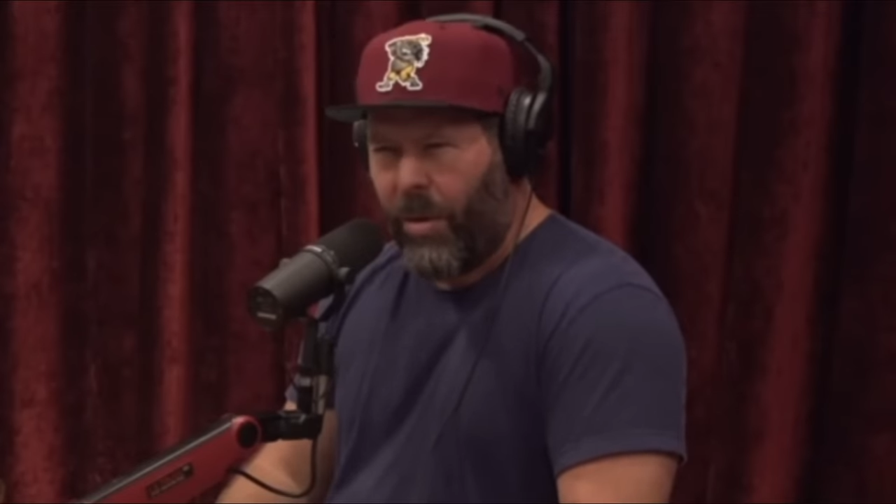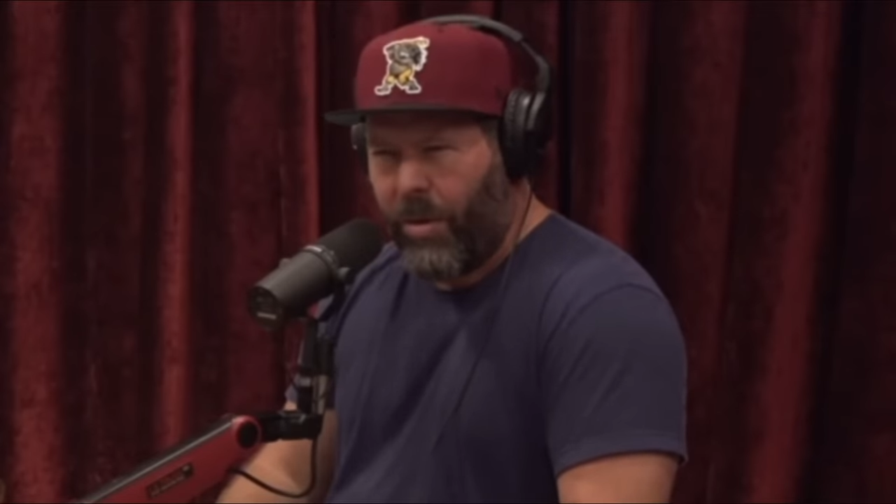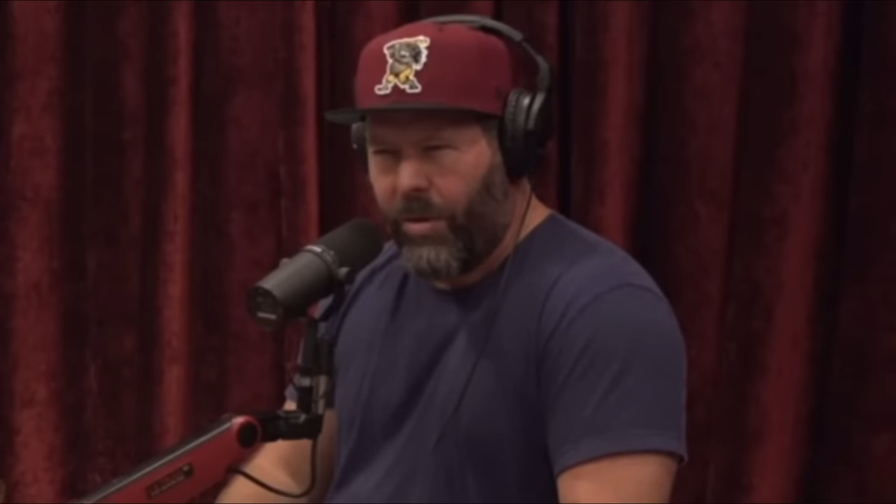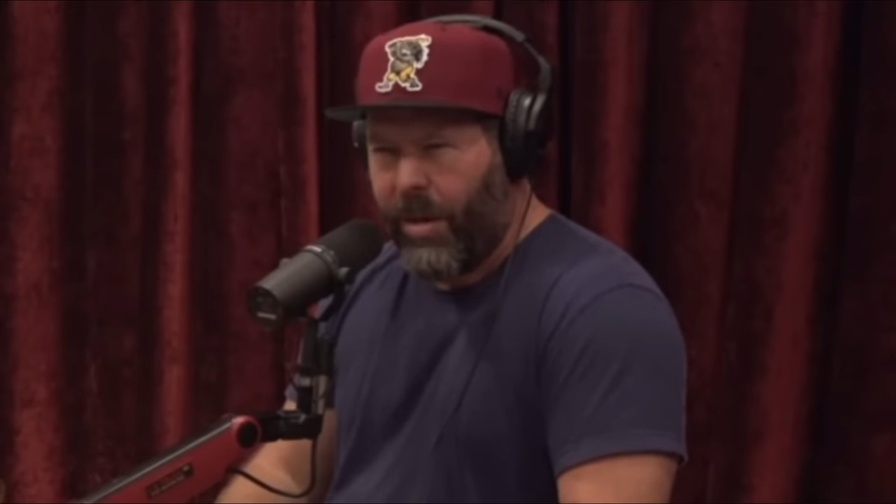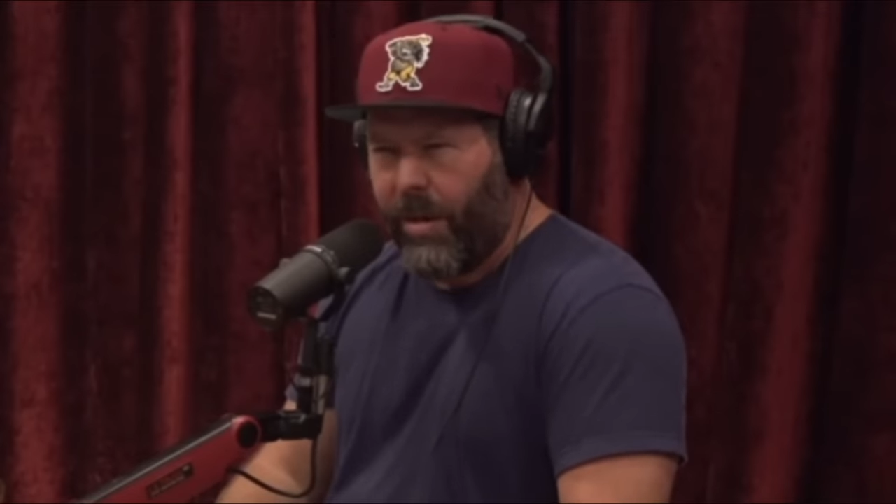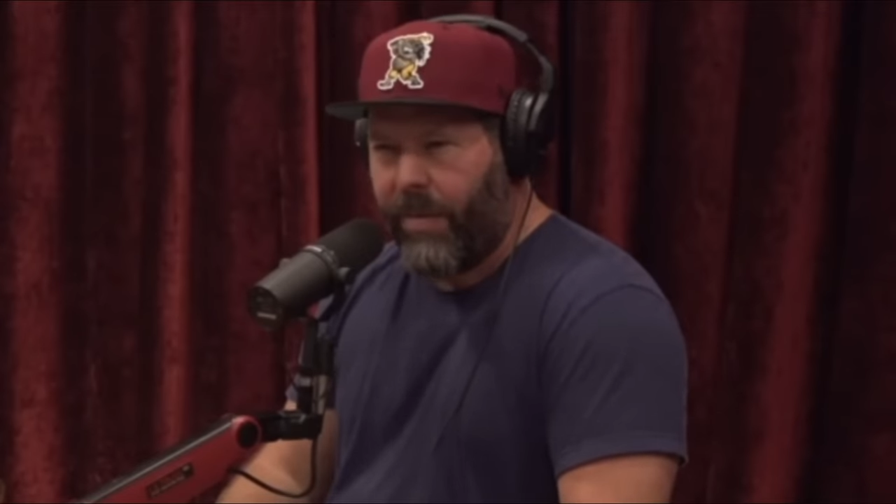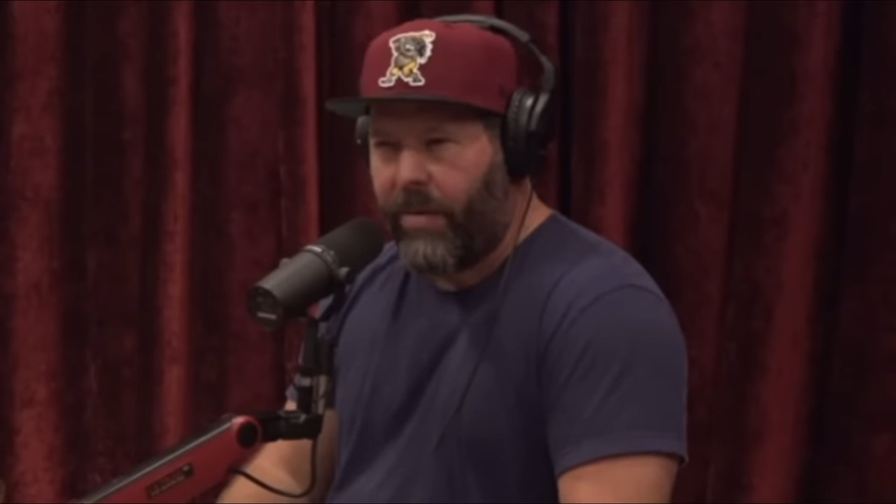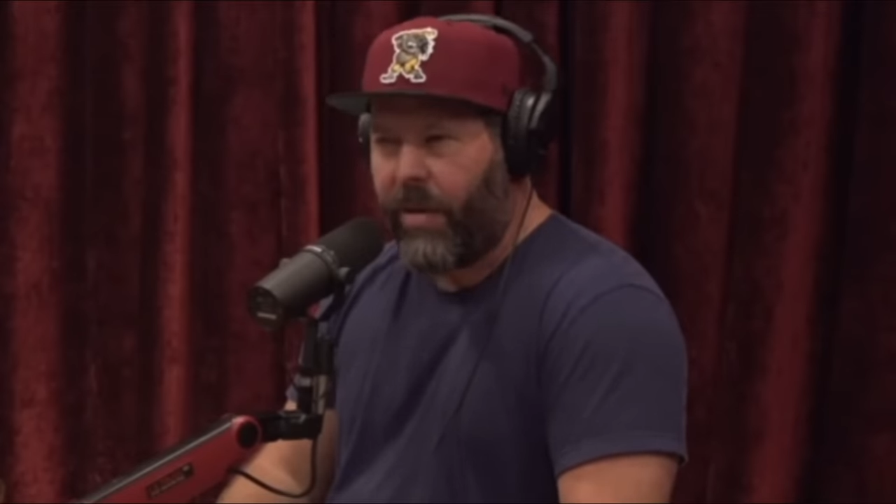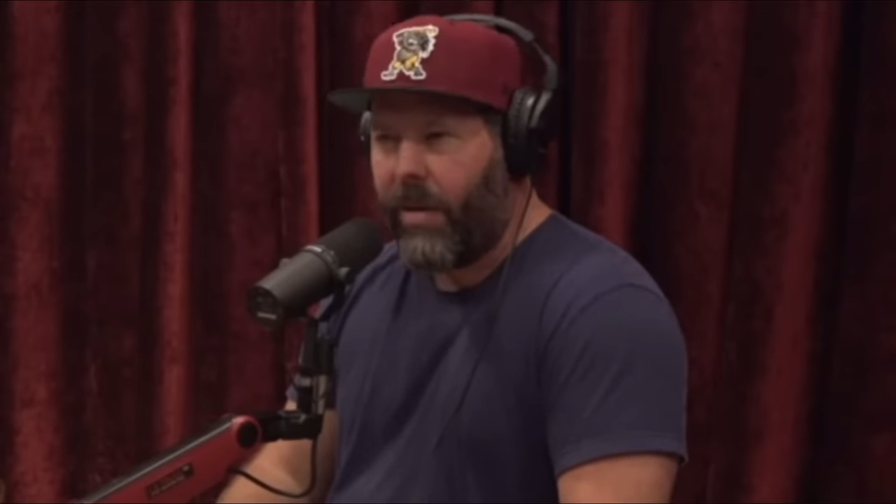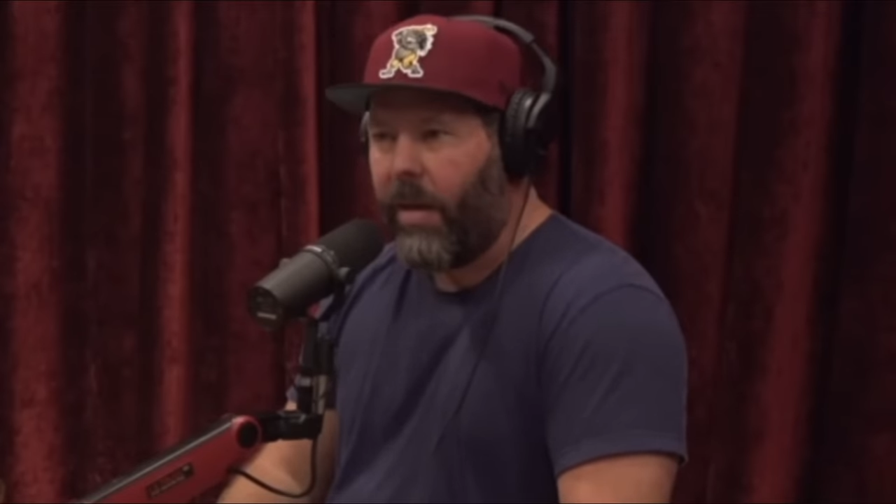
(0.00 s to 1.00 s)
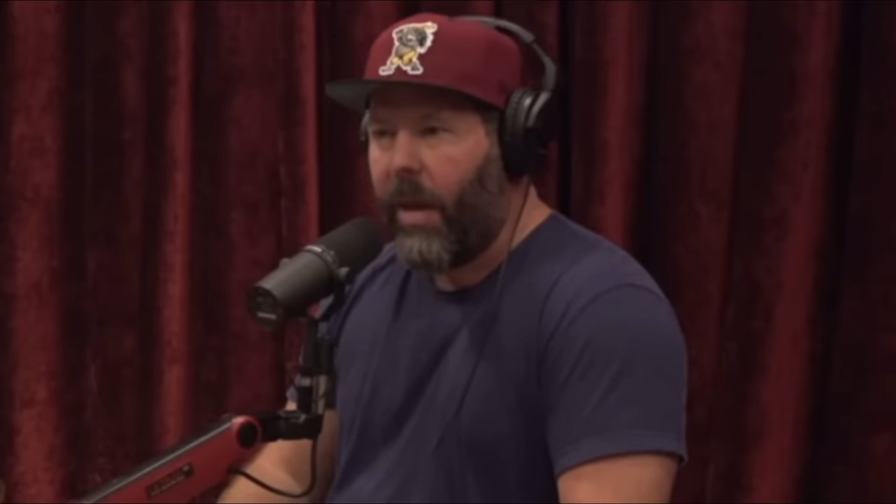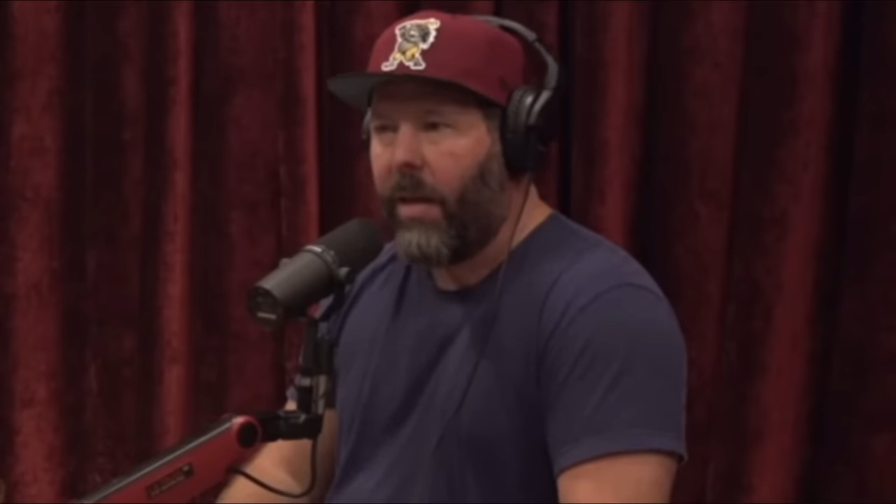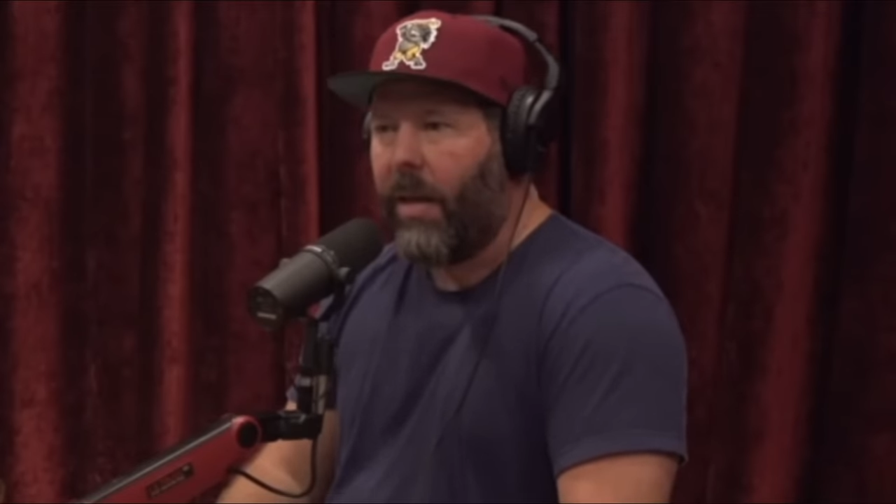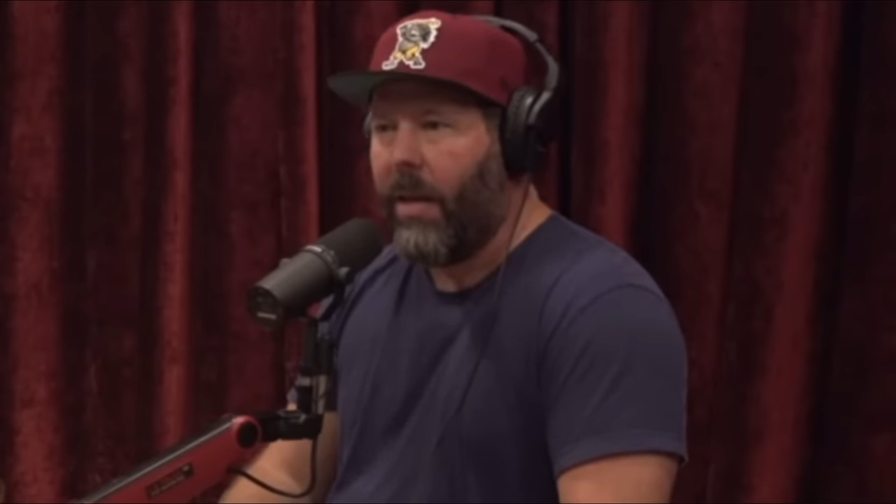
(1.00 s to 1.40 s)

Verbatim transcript: to hurt yourself. And I was like, yeah,